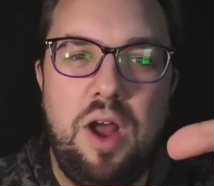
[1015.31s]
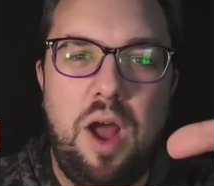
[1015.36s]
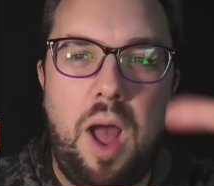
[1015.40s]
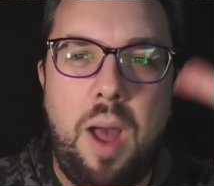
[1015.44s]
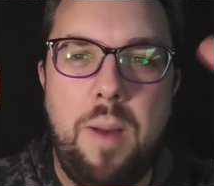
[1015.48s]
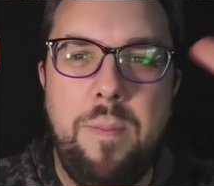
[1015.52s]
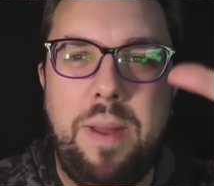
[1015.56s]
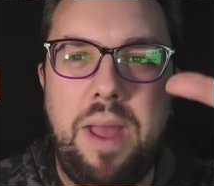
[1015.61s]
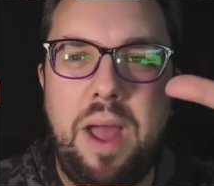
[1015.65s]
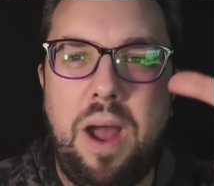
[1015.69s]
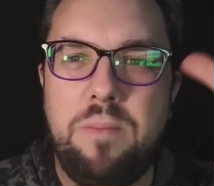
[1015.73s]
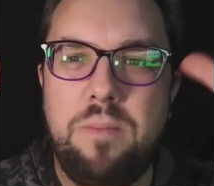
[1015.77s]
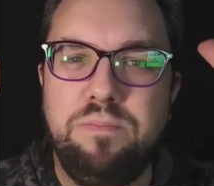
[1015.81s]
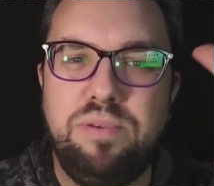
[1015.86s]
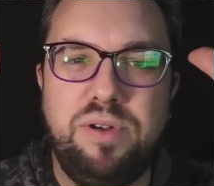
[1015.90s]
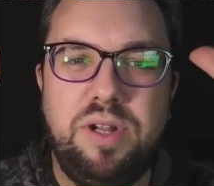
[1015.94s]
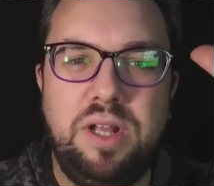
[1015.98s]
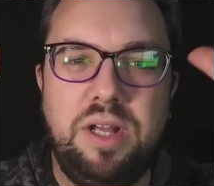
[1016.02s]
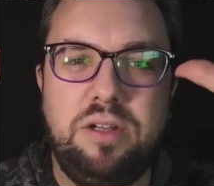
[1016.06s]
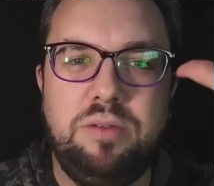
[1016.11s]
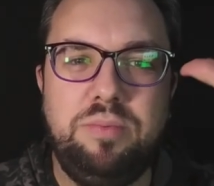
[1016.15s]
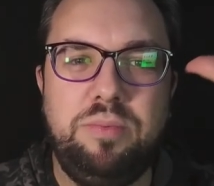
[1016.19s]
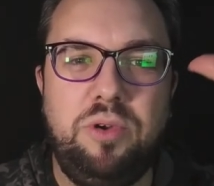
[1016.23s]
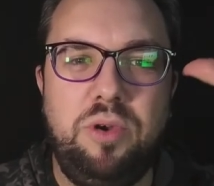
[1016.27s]
a bit
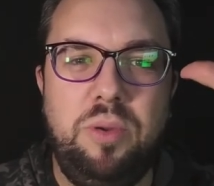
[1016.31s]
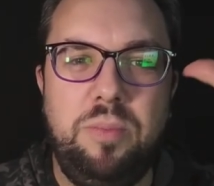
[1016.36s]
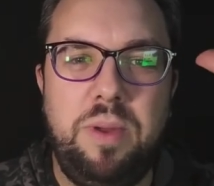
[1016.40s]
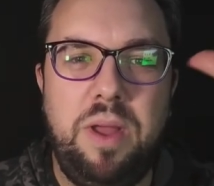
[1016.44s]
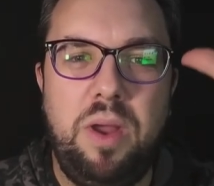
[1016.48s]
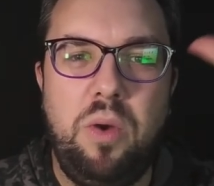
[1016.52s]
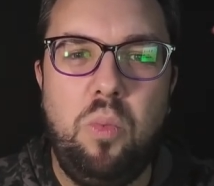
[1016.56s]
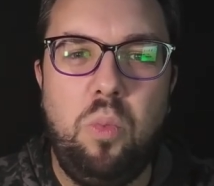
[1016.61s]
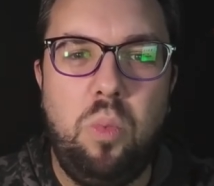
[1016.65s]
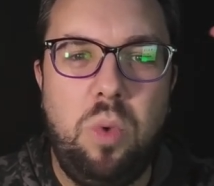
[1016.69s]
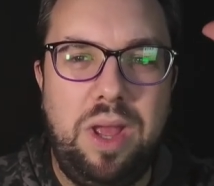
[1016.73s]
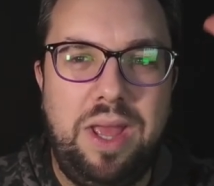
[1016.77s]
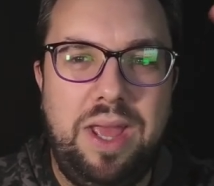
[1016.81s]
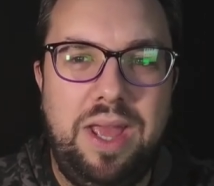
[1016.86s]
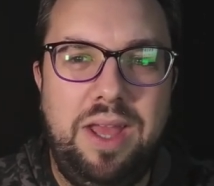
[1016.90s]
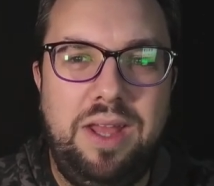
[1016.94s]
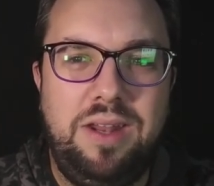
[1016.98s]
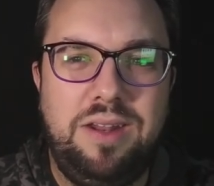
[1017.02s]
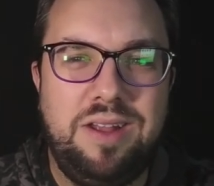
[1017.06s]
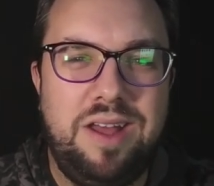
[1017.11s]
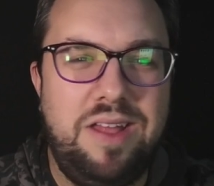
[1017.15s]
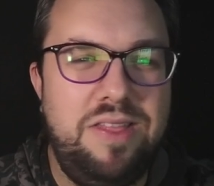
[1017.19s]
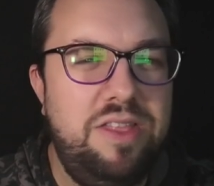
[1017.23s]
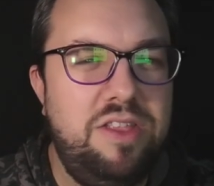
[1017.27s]
unpredictable and a bit
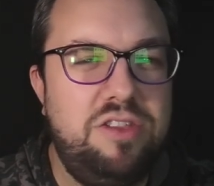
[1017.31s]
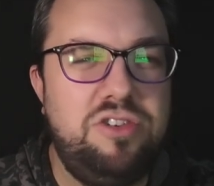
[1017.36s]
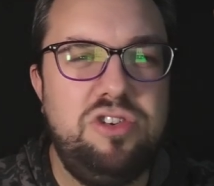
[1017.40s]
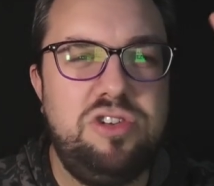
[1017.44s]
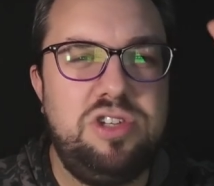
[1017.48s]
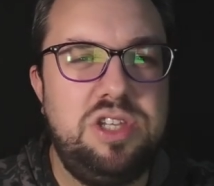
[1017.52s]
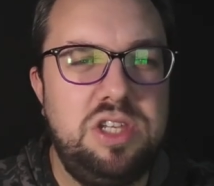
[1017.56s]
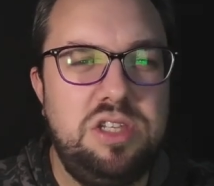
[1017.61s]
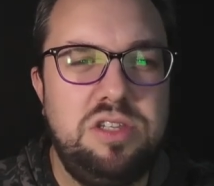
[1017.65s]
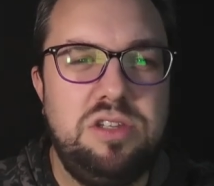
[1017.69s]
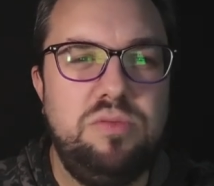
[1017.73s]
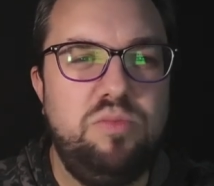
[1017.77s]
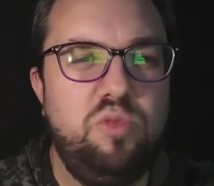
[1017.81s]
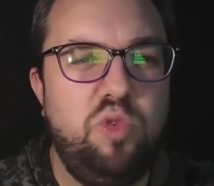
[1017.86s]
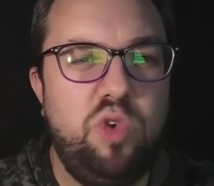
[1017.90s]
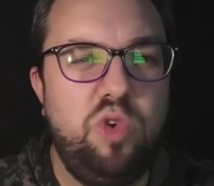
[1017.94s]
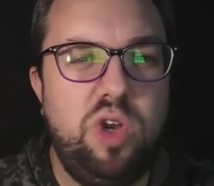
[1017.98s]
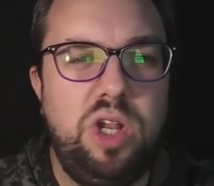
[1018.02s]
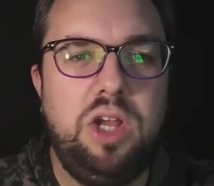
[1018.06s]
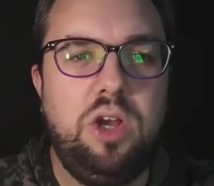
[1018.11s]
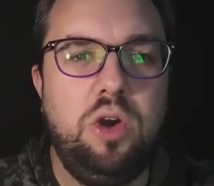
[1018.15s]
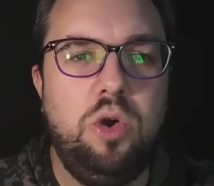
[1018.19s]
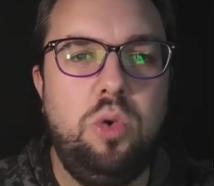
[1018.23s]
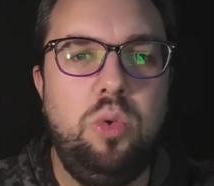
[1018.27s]
weird, and just has some
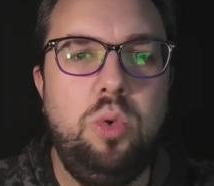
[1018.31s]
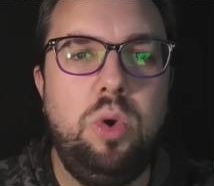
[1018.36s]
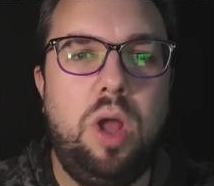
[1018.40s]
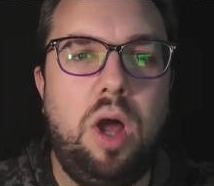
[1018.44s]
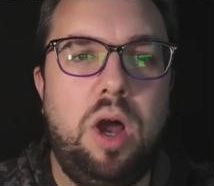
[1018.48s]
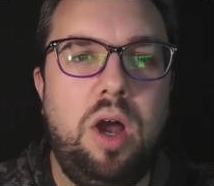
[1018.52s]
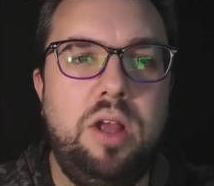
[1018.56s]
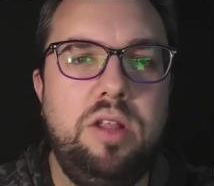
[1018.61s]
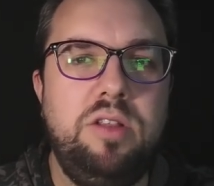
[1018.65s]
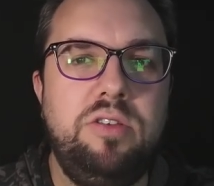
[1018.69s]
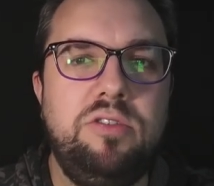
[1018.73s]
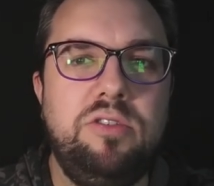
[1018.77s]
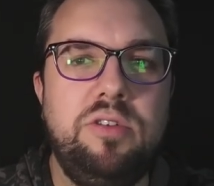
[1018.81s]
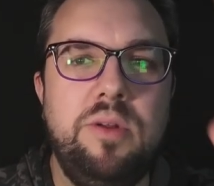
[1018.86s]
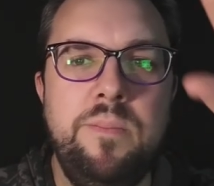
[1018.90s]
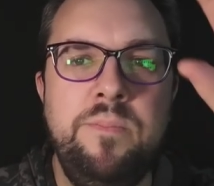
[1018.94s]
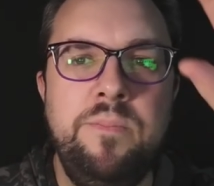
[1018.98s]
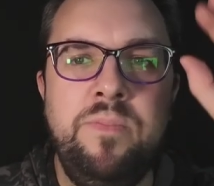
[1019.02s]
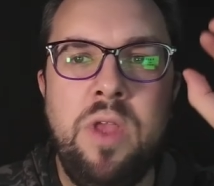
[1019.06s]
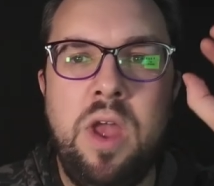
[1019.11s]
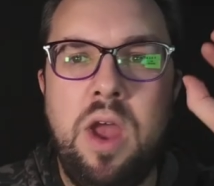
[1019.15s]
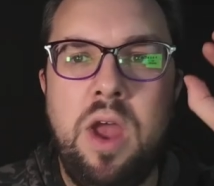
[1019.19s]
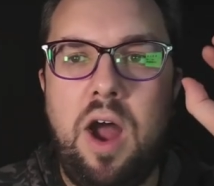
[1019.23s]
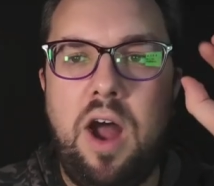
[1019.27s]
really cool lines.
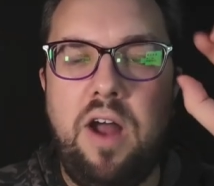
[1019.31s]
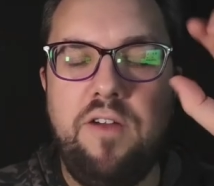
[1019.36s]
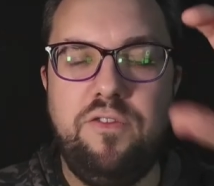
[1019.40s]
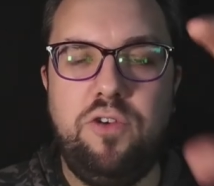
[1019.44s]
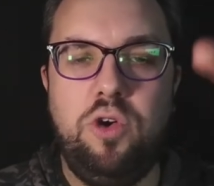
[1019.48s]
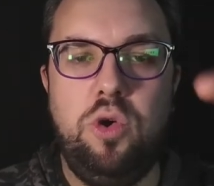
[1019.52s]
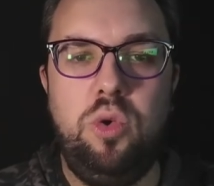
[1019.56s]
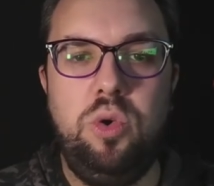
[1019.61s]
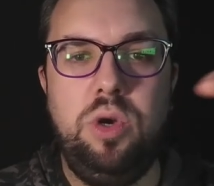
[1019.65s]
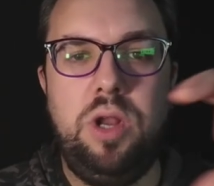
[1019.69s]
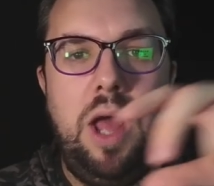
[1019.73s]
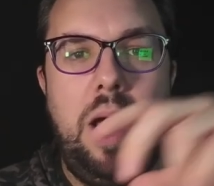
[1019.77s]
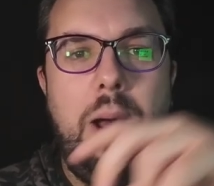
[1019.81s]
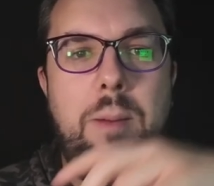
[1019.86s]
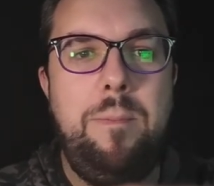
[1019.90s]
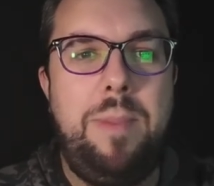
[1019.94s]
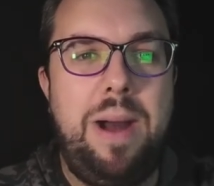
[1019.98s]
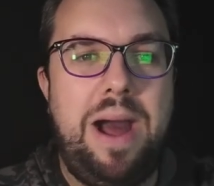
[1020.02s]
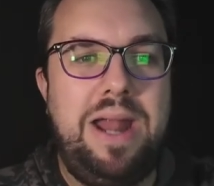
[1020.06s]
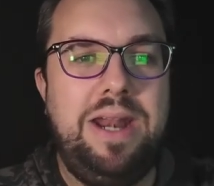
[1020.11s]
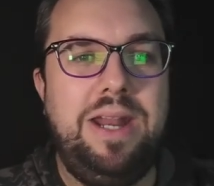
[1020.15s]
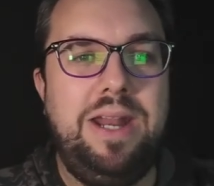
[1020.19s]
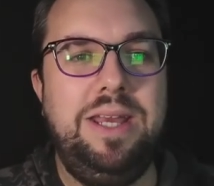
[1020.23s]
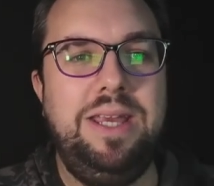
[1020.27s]
I've called it a
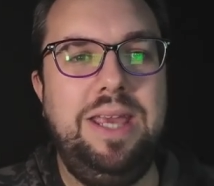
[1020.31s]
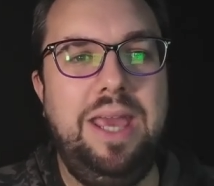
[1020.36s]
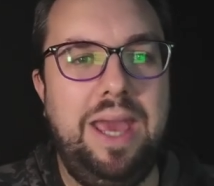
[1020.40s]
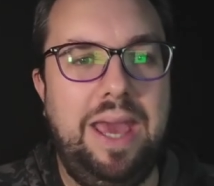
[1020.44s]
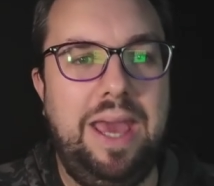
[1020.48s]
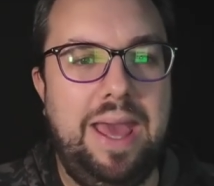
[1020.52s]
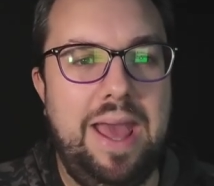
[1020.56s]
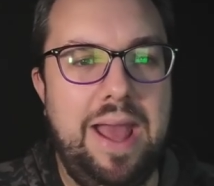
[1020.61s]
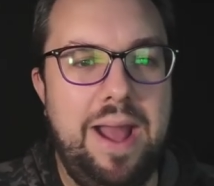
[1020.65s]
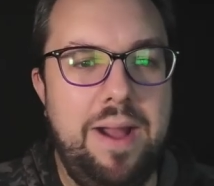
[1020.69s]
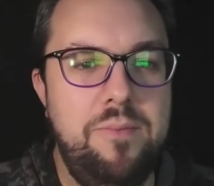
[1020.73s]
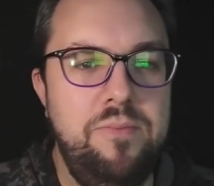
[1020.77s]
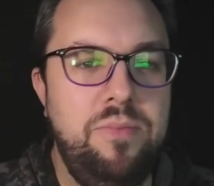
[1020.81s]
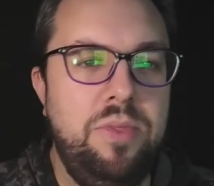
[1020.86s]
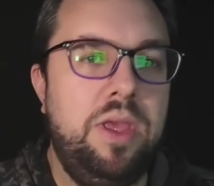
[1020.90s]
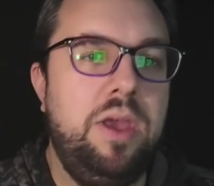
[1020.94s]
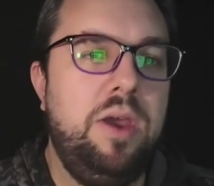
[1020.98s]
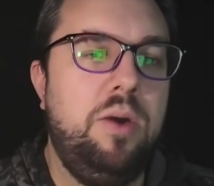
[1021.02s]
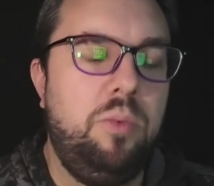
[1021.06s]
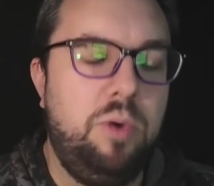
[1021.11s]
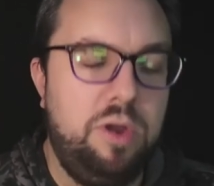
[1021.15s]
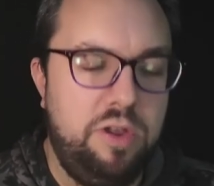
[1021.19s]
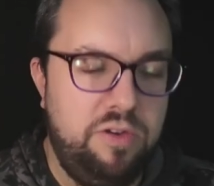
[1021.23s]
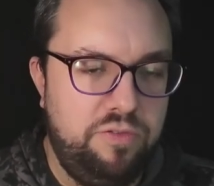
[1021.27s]
banner year.
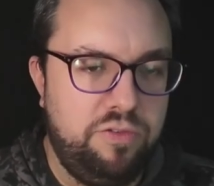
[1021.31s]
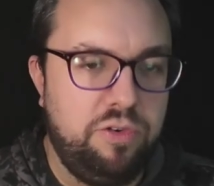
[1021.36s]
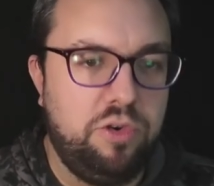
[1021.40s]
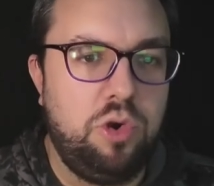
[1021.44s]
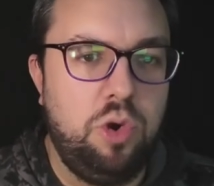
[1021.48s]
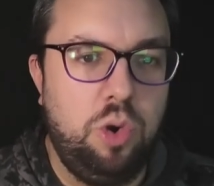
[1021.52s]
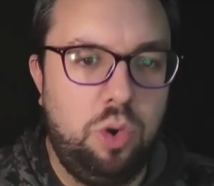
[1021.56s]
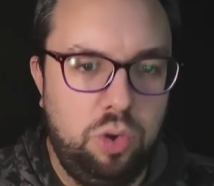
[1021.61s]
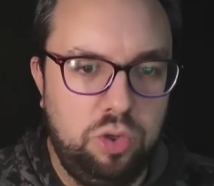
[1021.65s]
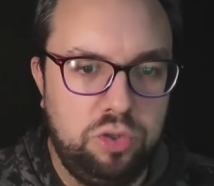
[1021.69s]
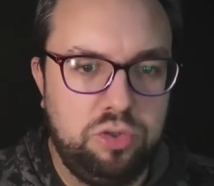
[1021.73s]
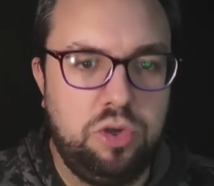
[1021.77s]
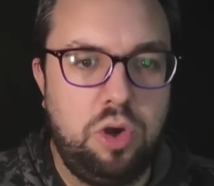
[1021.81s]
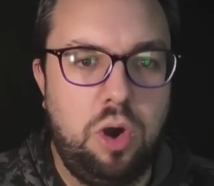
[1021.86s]
We've of course